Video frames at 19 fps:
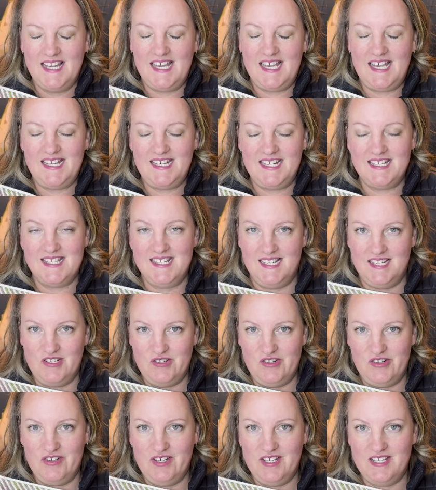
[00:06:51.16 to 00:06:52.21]
it is
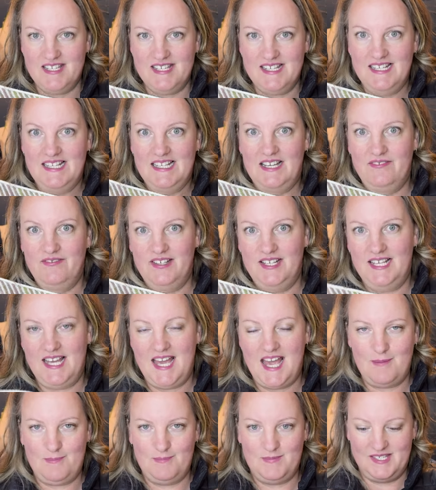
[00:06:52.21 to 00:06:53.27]
luxurious. Lovely,
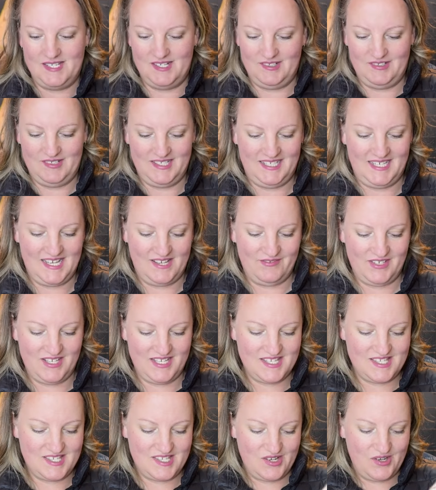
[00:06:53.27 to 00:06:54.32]
absolutely lovely.
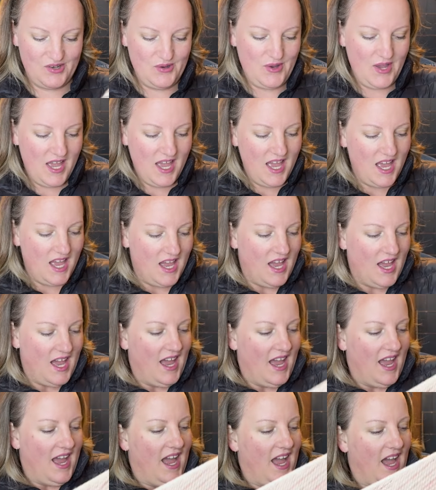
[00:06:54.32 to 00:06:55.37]
So
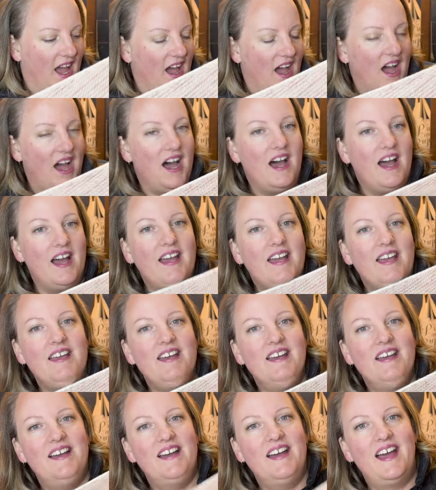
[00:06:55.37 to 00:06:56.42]
I
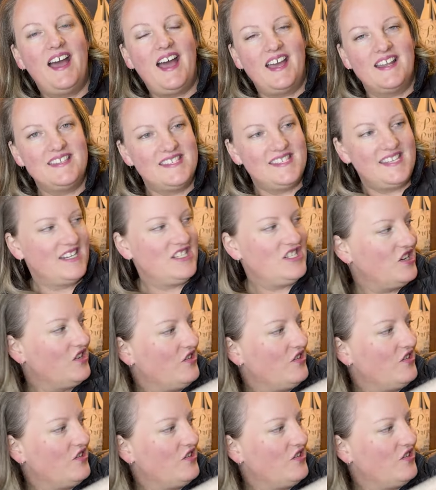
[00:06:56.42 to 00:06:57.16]
had such a